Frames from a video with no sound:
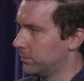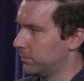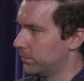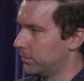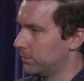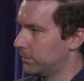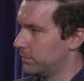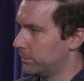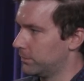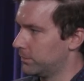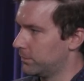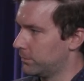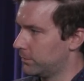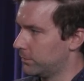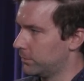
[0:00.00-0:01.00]

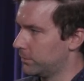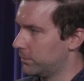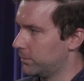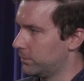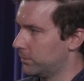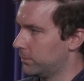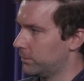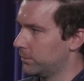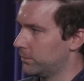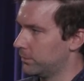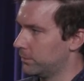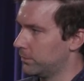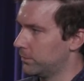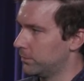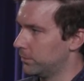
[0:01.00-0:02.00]

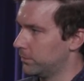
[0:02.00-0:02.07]
This person isn't speaking.